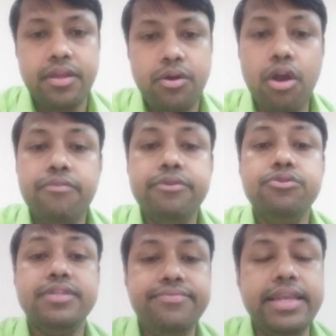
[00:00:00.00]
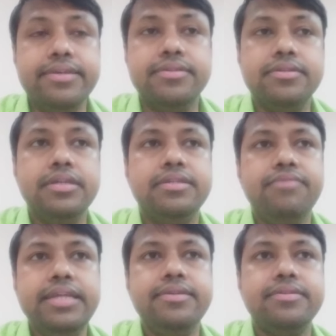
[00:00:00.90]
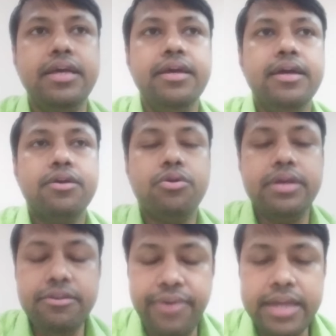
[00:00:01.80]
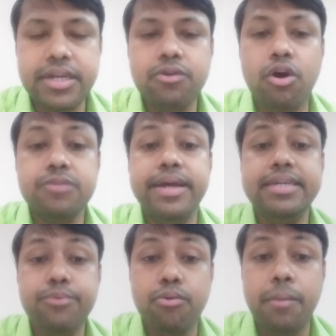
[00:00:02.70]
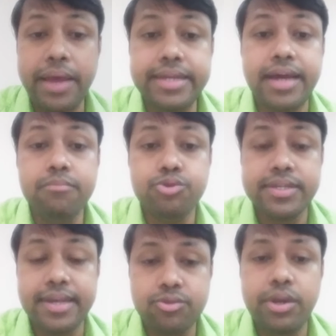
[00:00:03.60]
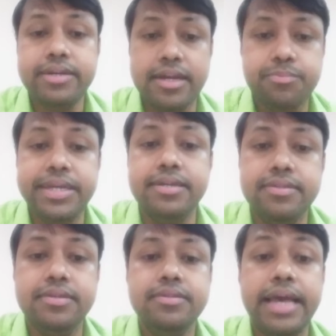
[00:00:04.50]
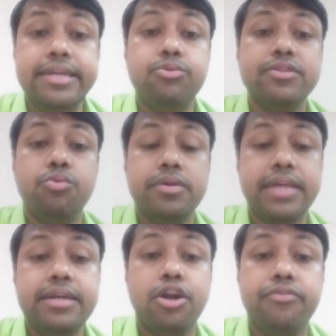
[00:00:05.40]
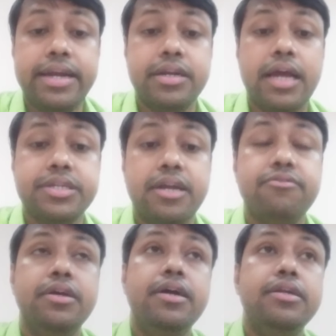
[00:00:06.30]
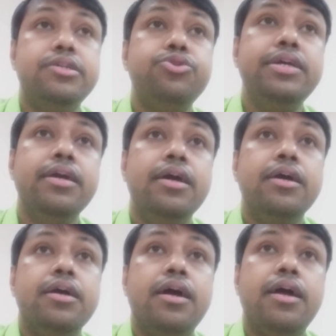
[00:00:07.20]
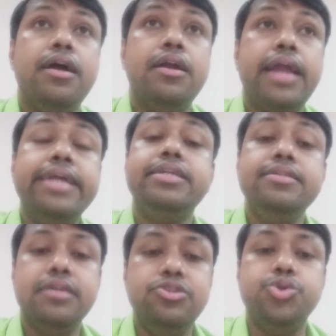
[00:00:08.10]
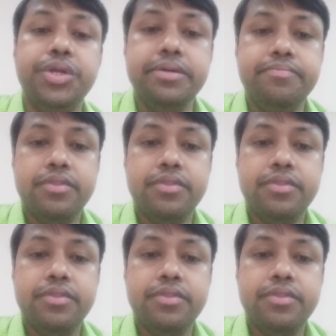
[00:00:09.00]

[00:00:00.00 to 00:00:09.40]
All of you know syphilis. Syphilis is a infection caused by Treponema pallidum, which is a sexually transmitted disease, and it was a center of attraction during 19th century.